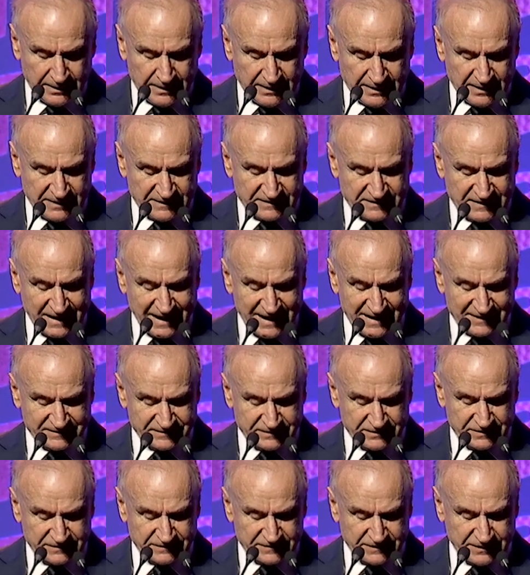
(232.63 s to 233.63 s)
As
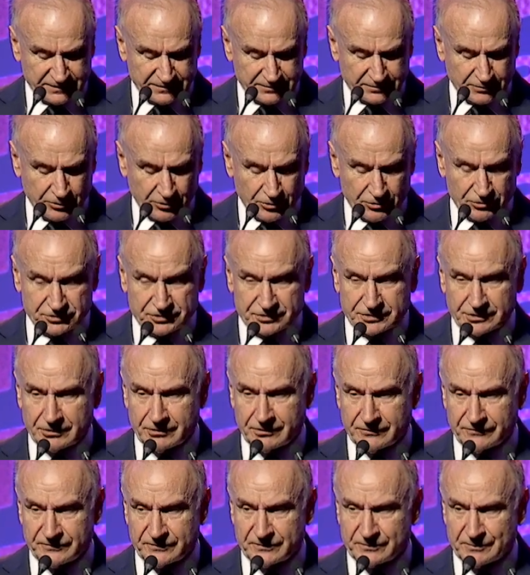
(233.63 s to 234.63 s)
assistant coach
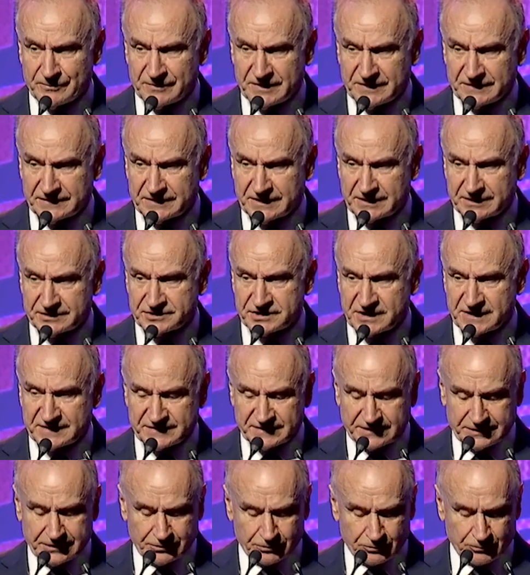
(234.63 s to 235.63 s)
of Mister
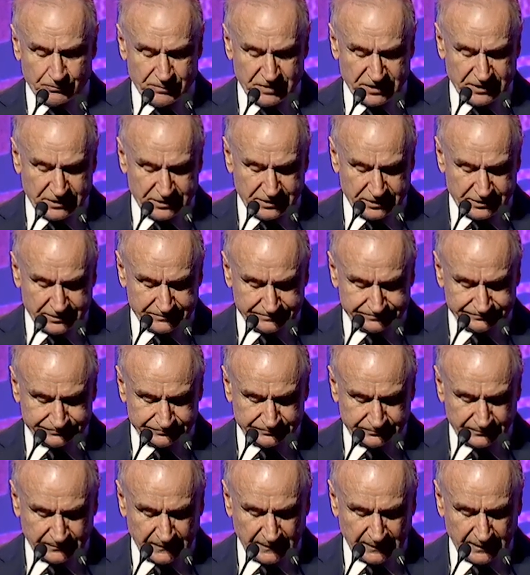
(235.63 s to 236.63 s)
Cesare Rubini,
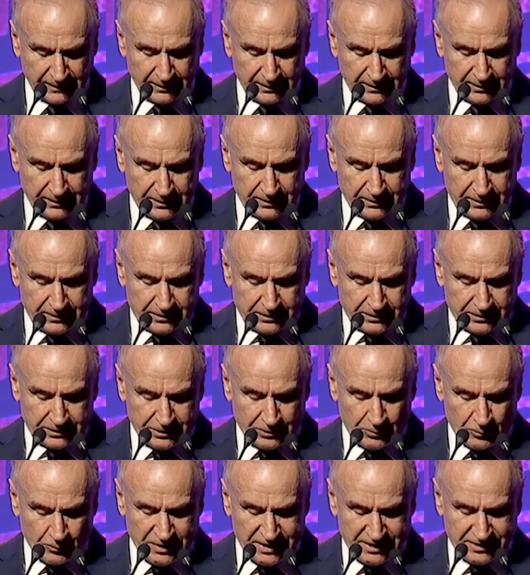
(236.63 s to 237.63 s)
he
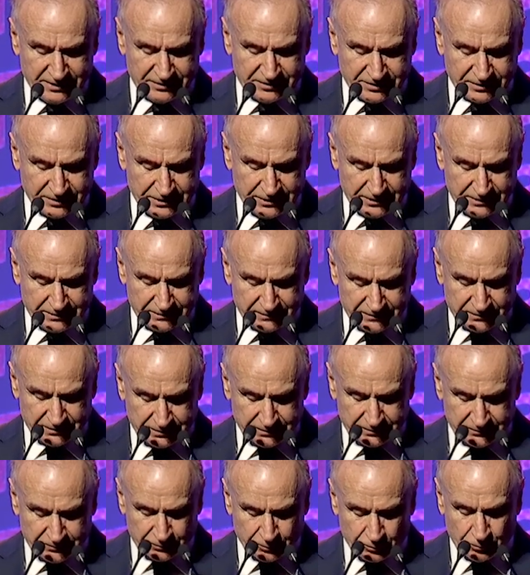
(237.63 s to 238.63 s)
won three
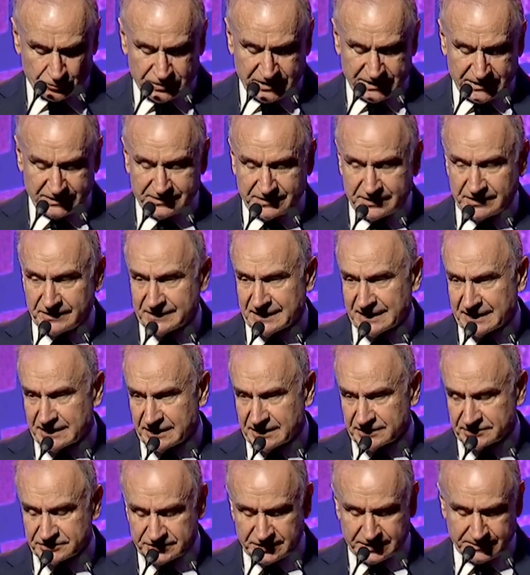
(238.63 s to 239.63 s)
Scudetti
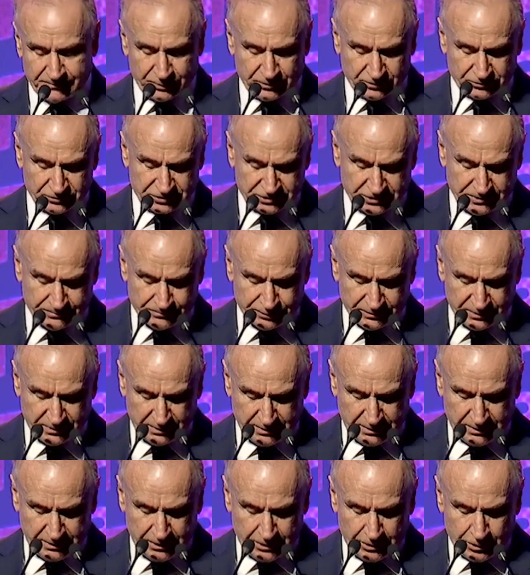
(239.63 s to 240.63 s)
Italian Championship,
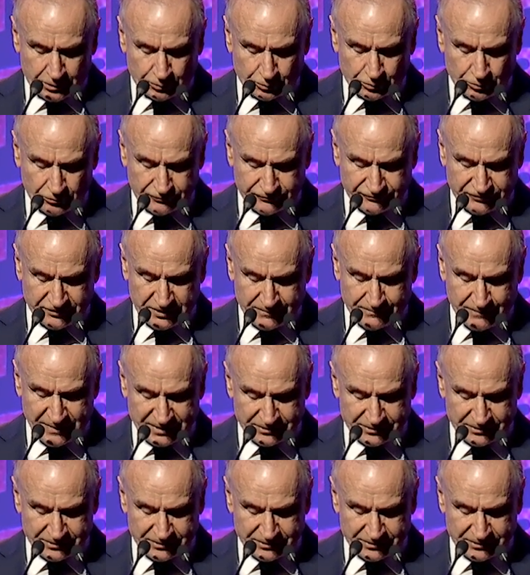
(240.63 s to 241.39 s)
two FIBA